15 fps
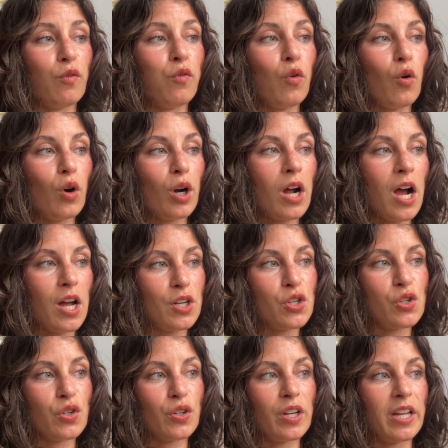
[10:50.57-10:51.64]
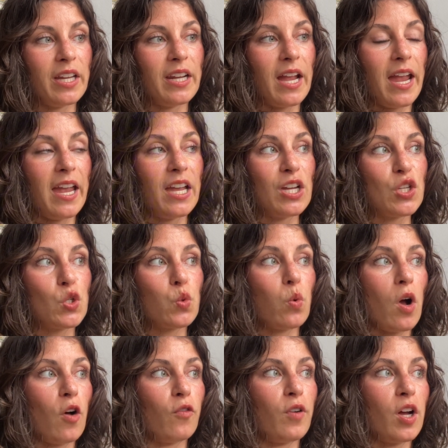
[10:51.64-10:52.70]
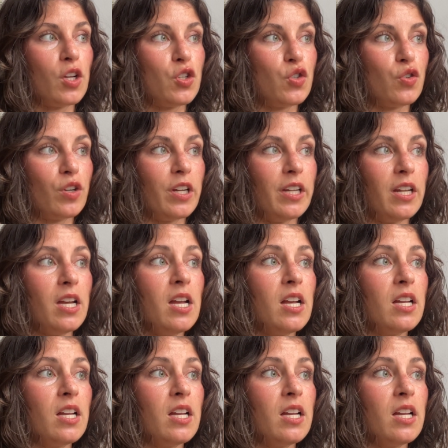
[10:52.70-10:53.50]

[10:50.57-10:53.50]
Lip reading: 400 and 1200